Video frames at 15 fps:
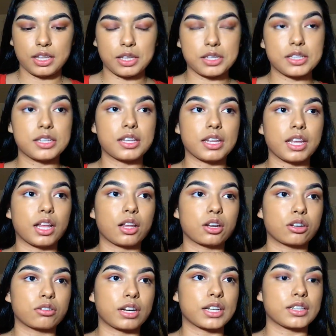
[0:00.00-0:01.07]
This is the yellow
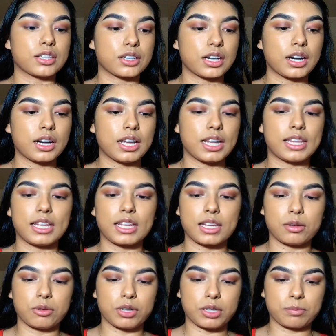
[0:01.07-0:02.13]
corrector. I
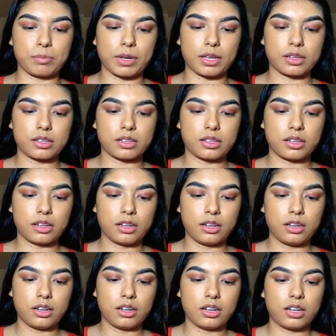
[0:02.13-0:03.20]
think it works best
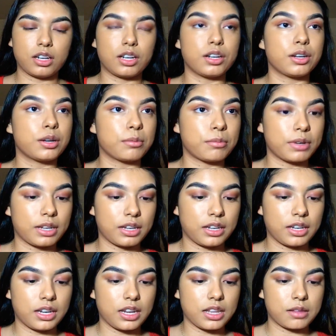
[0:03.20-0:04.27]
underneath
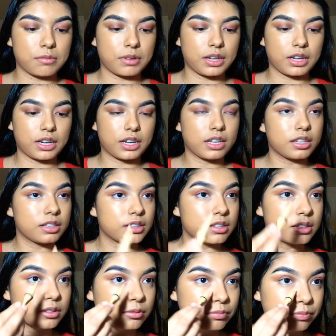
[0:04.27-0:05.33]
my
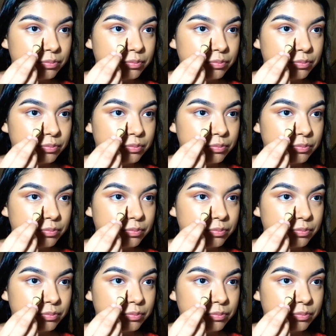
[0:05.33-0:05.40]
eyes.